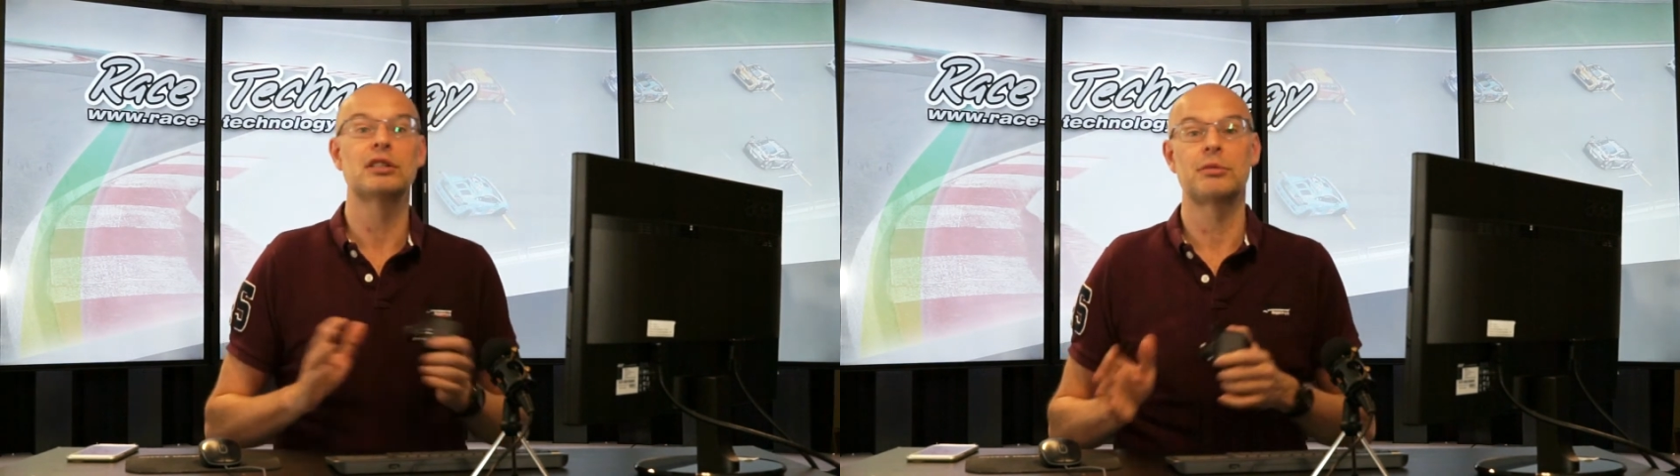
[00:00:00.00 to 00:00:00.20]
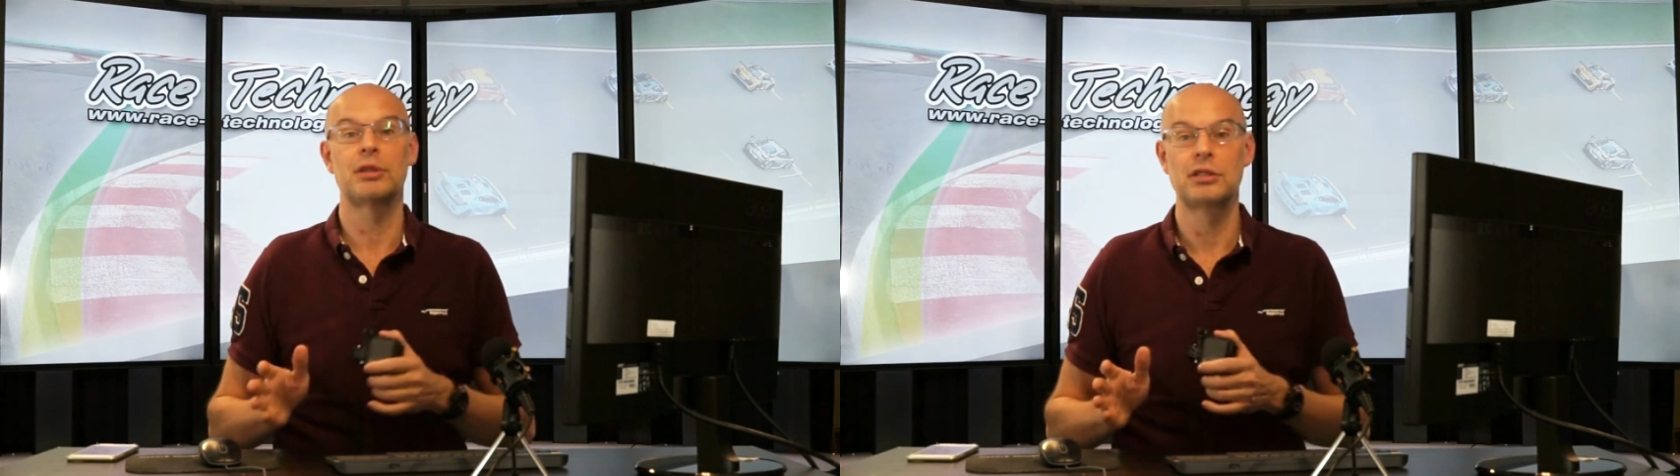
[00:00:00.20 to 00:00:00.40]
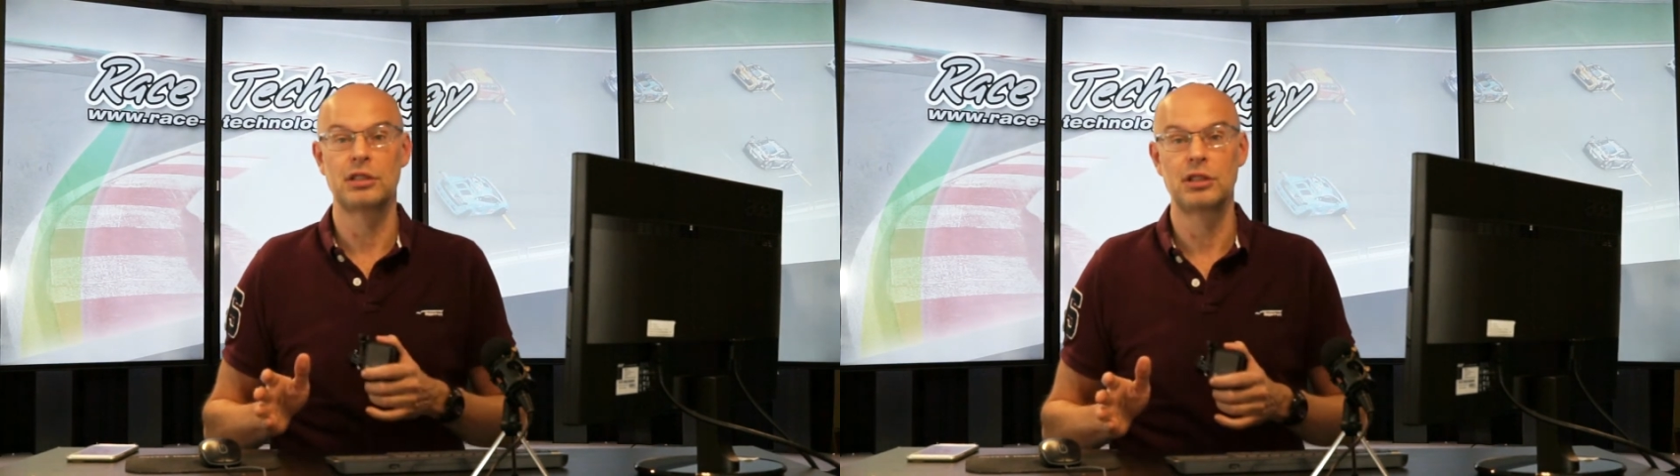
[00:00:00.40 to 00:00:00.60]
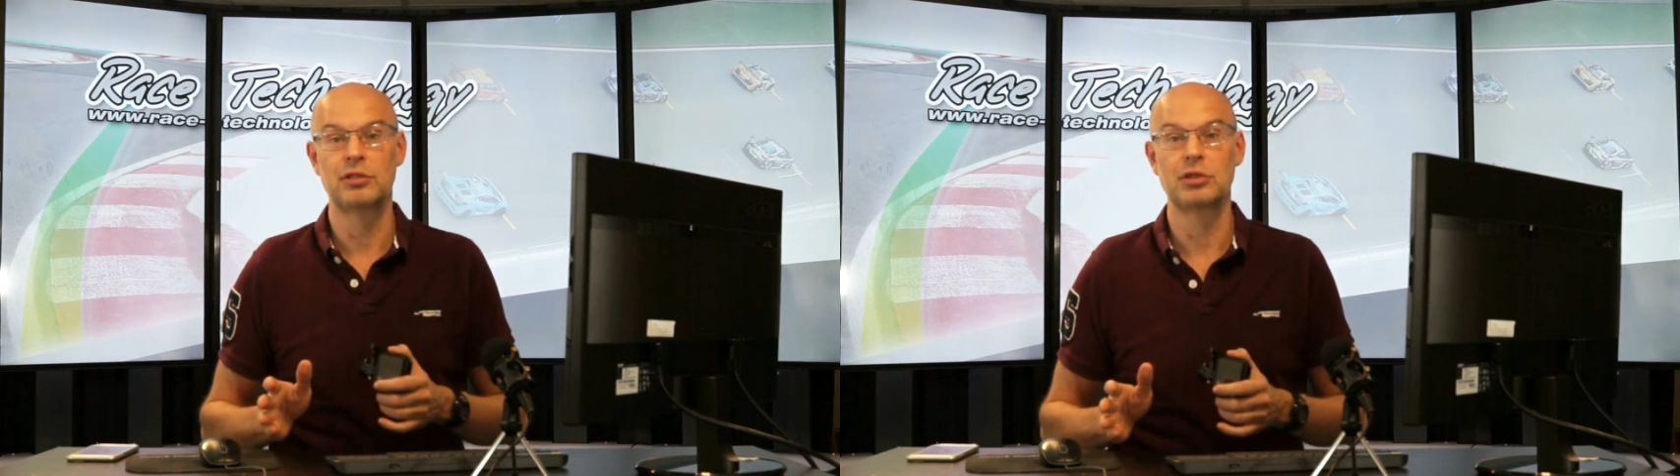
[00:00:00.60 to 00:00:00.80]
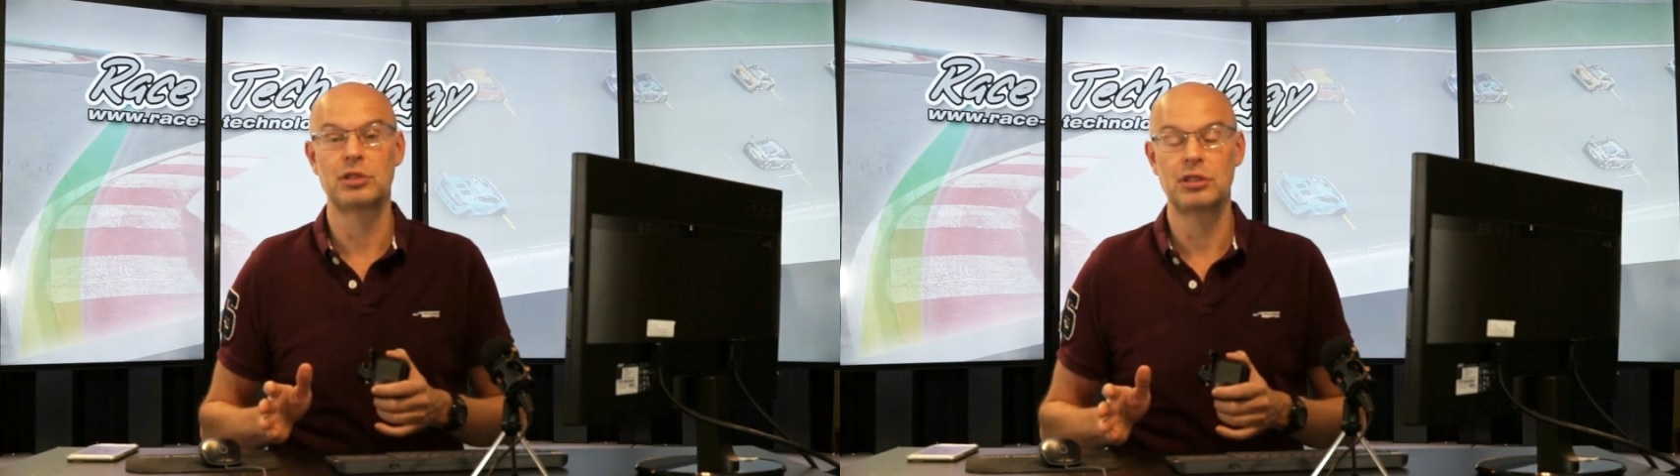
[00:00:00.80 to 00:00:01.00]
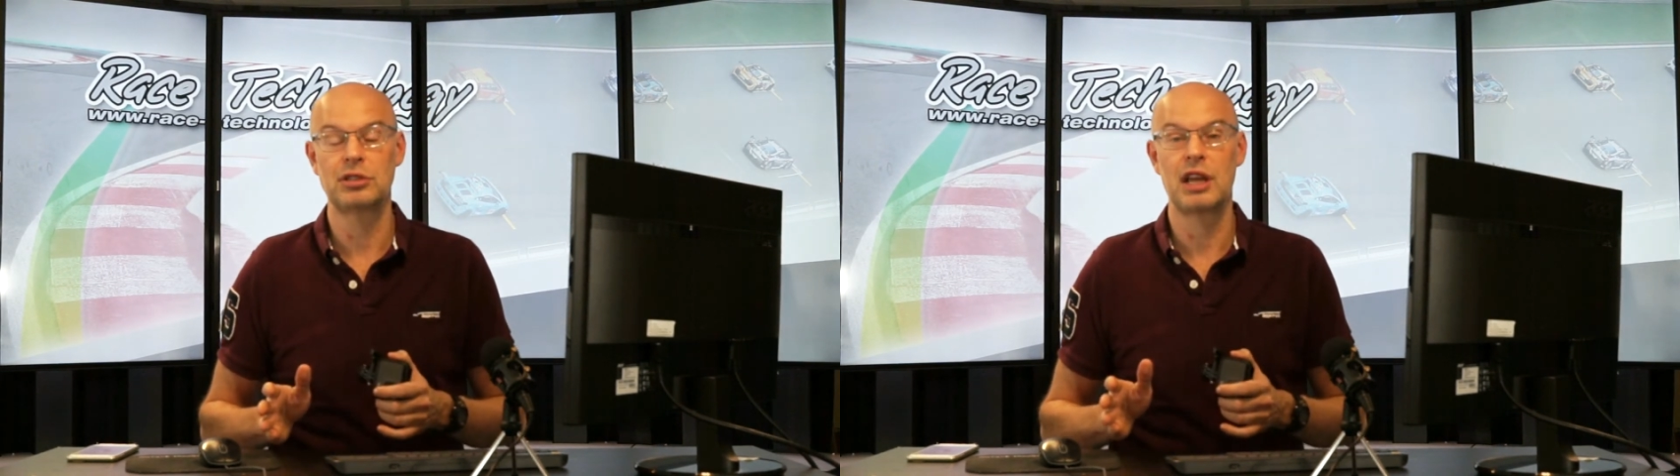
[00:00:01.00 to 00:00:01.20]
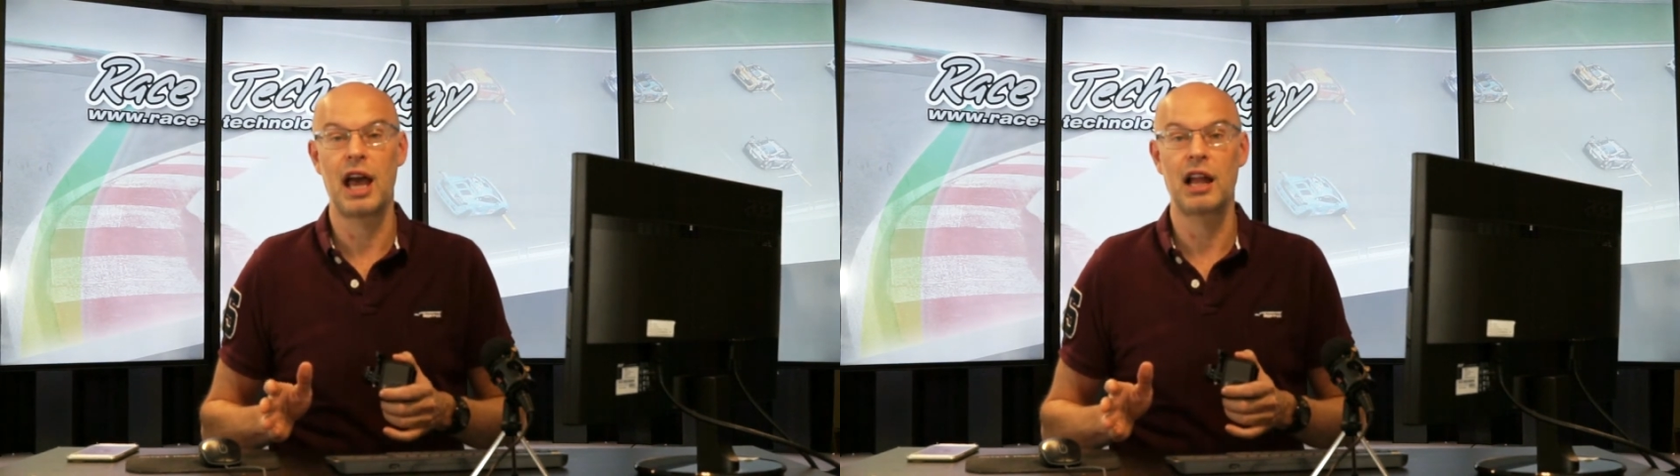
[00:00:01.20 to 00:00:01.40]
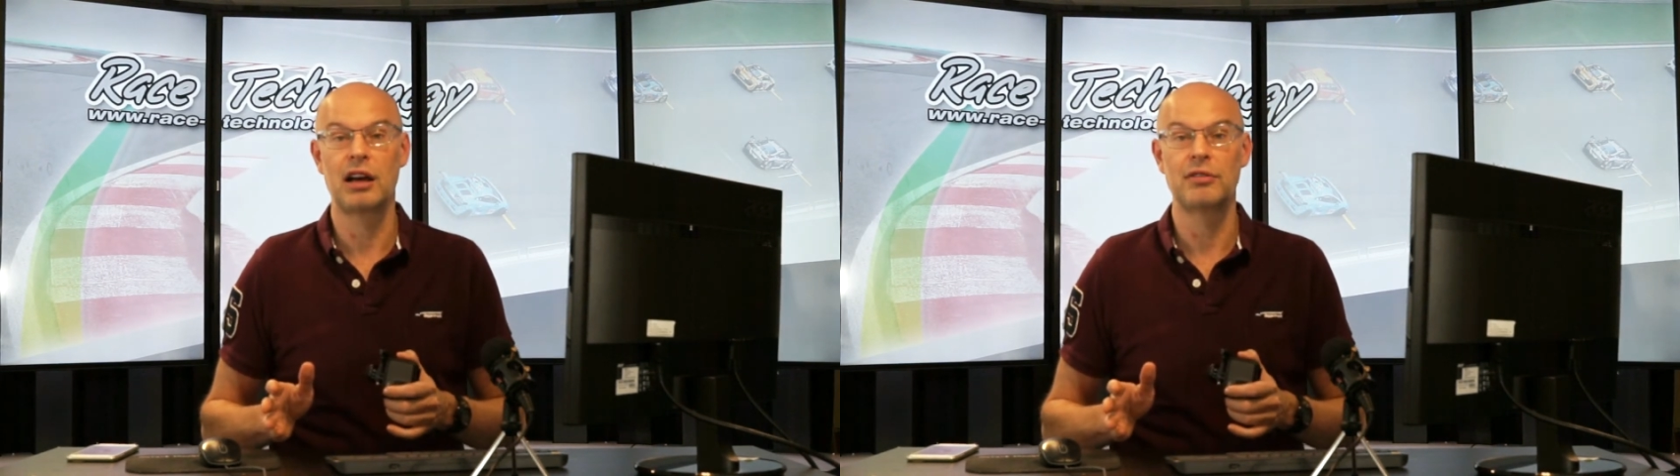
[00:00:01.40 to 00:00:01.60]
sometimes it's useful to use the
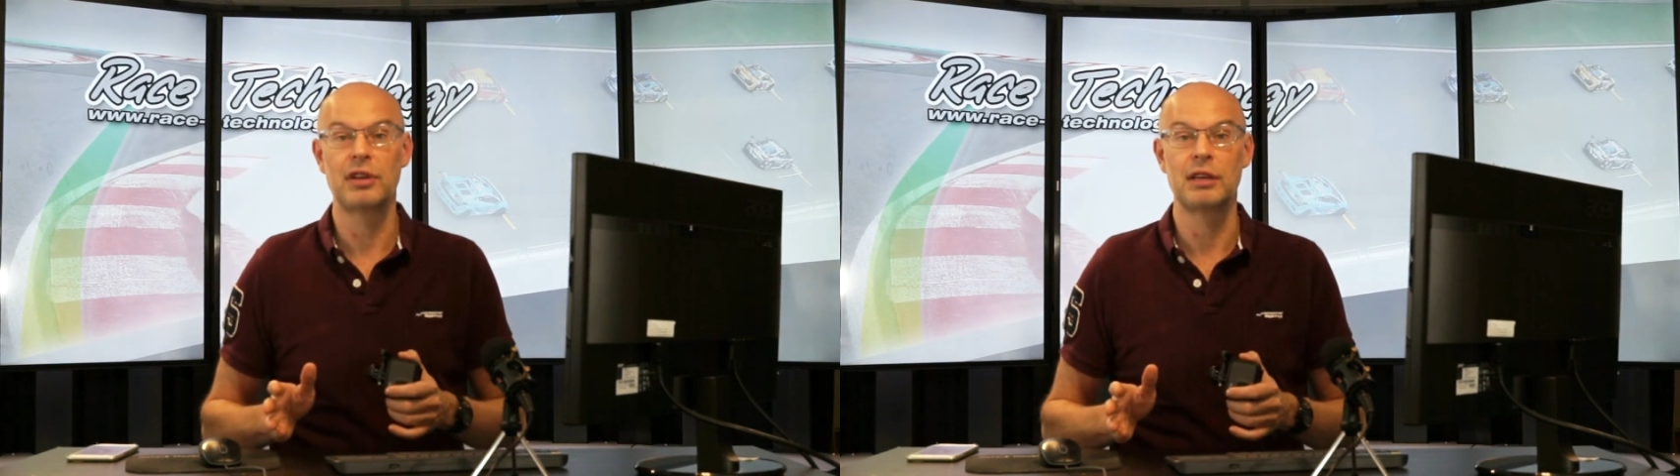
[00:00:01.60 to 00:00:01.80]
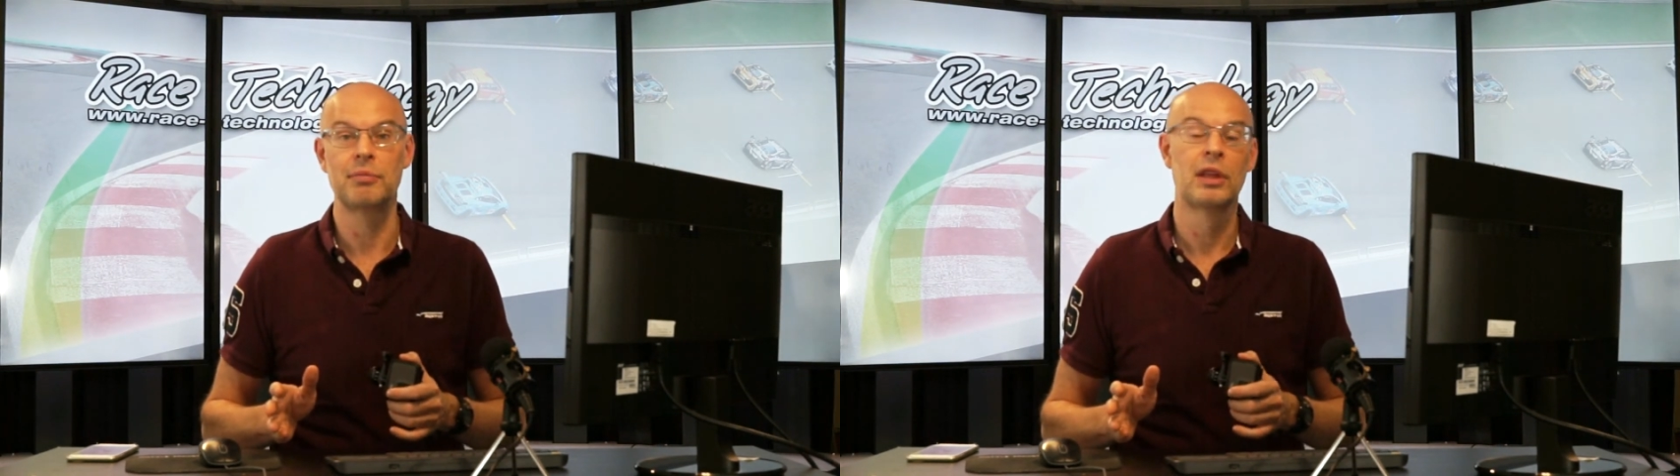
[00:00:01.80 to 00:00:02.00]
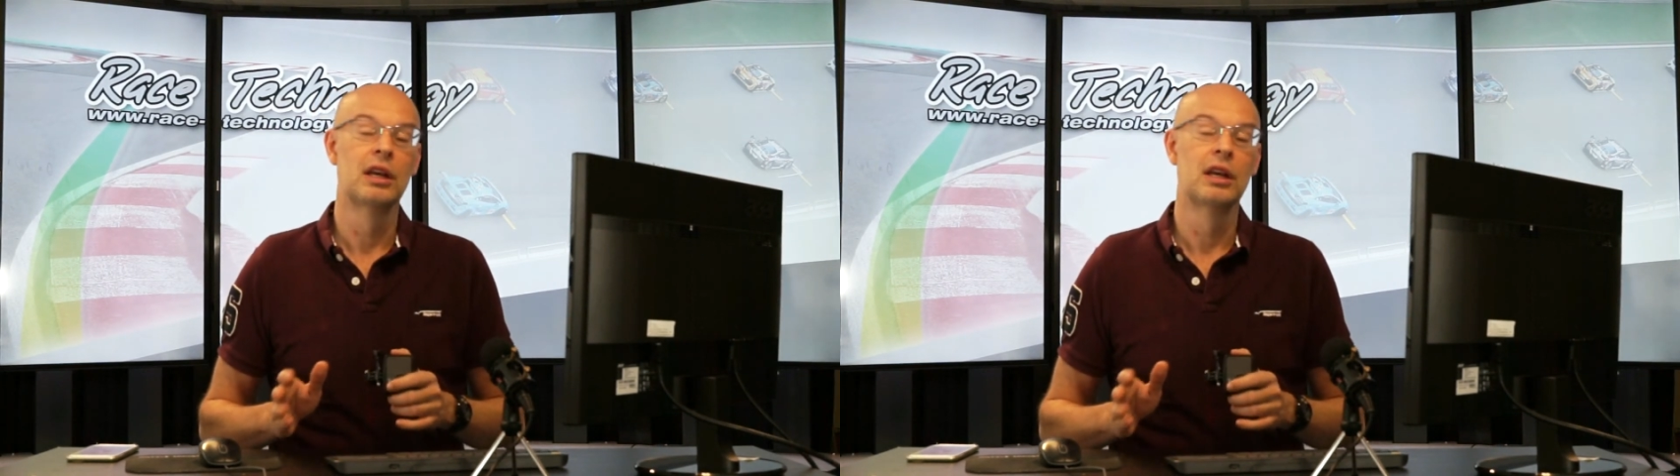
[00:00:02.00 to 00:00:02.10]
L R V.